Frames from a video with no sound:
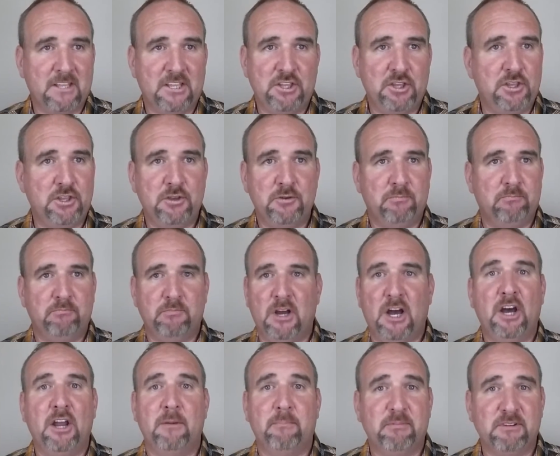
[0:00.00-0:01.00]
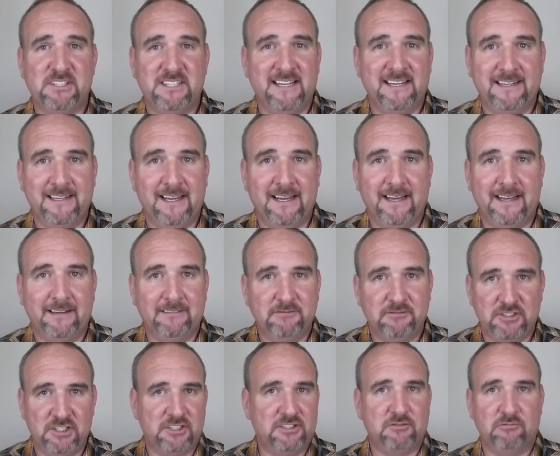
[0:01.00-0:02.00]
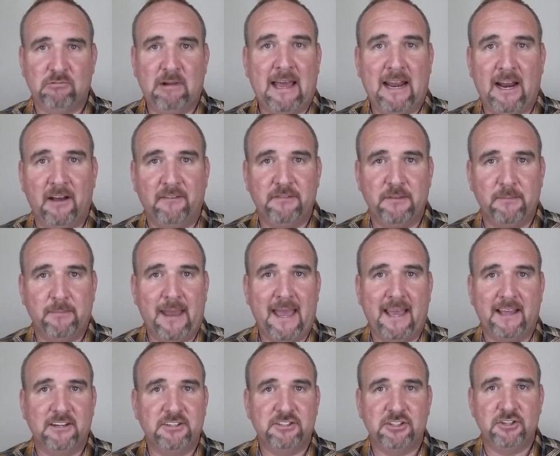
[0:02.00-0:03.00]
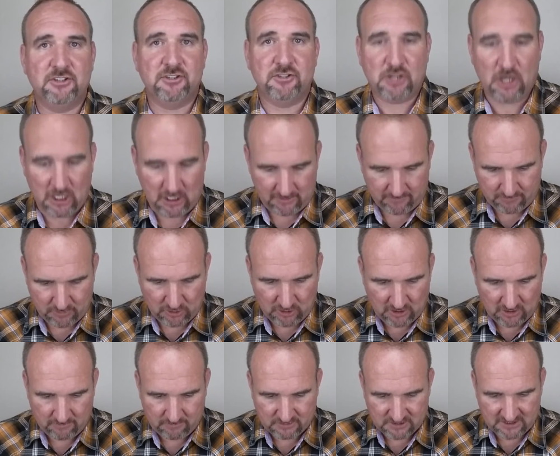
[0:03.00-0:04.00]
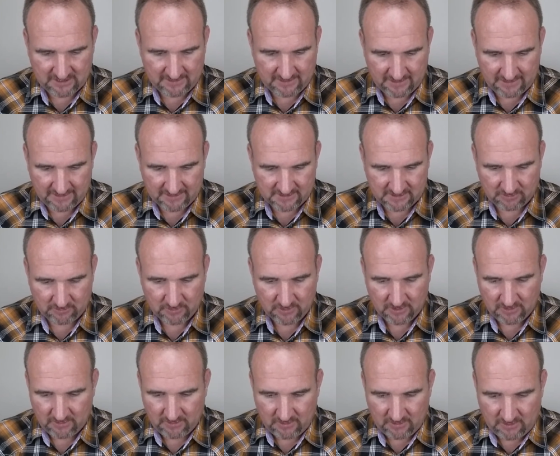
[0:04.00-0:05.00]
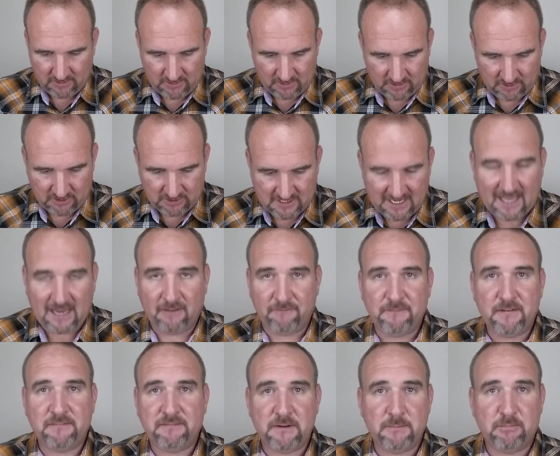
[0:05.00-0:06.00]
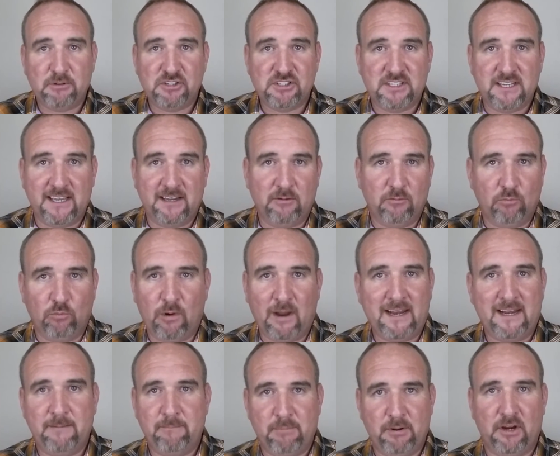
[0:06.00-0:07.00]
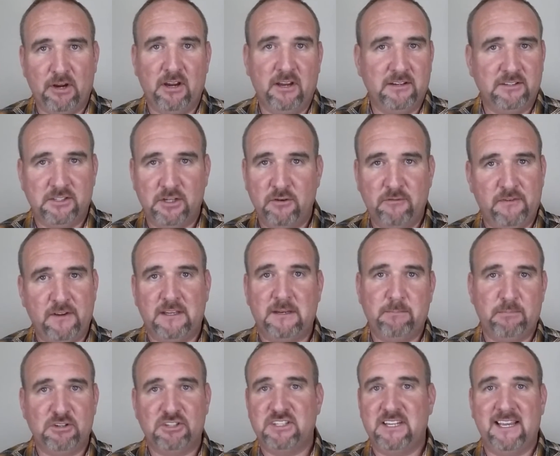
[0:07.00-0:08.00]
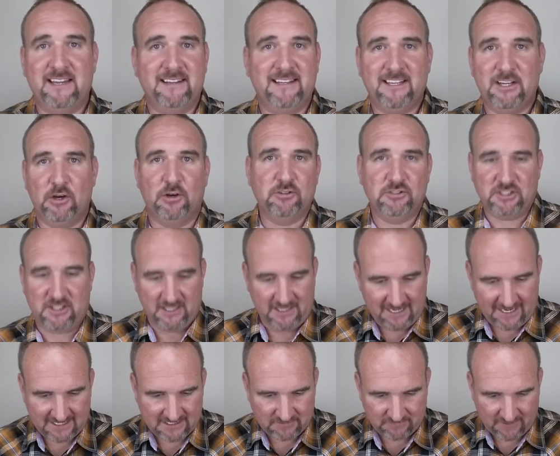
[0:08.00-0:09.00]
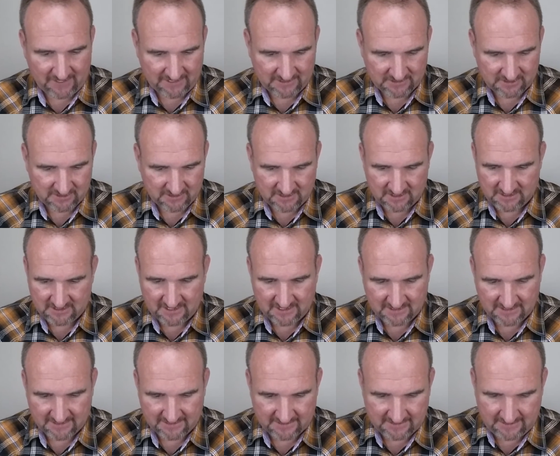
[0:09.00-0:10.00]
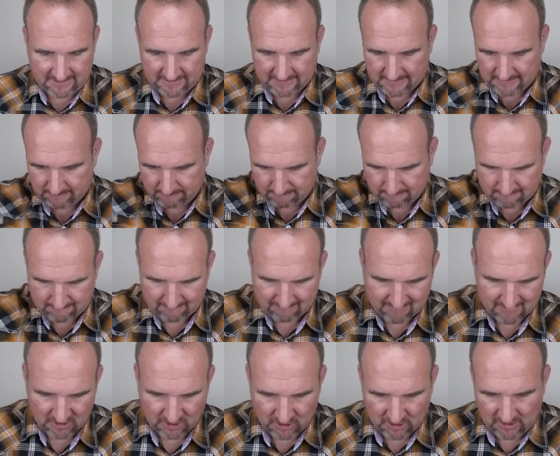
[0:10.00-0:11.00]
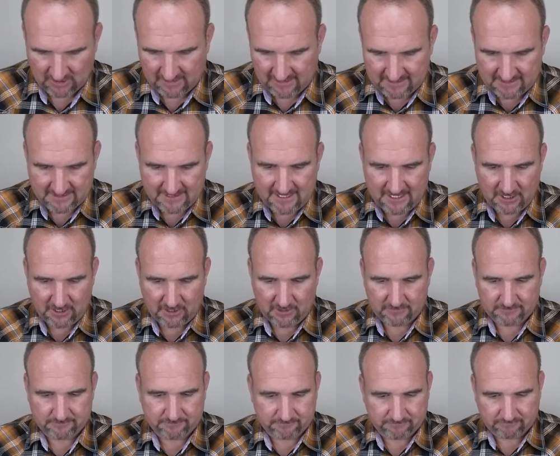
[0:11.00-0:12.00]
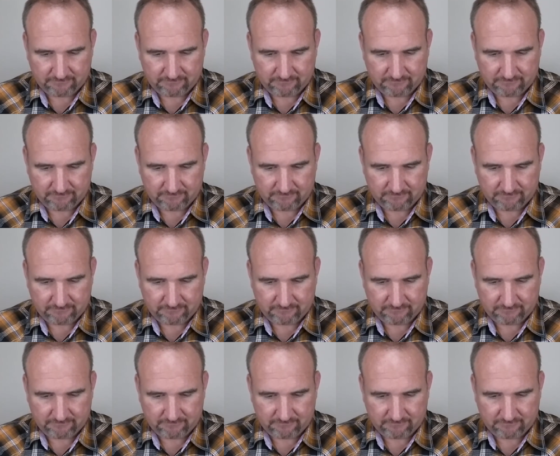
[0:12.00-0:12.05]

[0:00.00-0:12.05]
you 100% done just right off the bat. As soon as you call them, you're 100% done. So there's not a 50% waiting period, do 50% and then go into the next phase. It just doesn't exist. Let's see here.